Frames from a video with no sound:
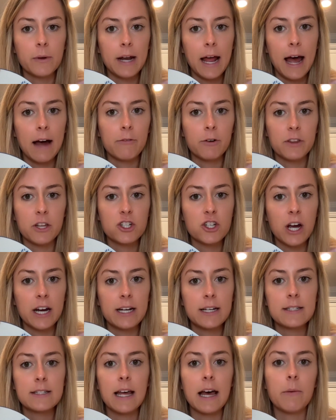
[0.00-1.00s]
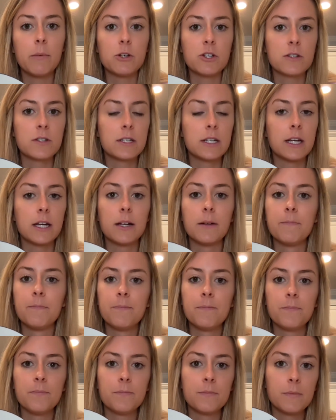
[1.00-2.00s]
have with a china set. We just did
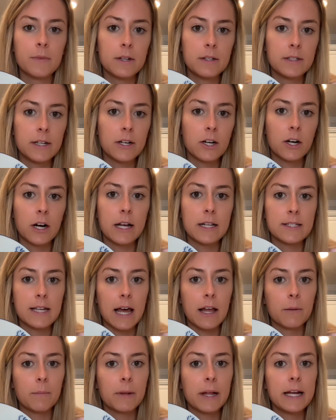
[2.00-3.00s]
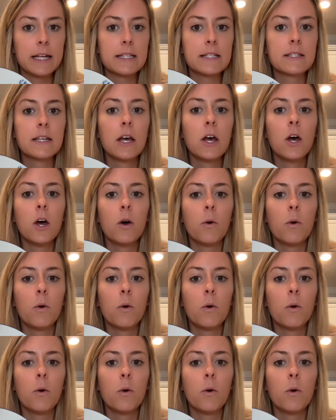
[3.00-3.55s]
dinner and salad plates,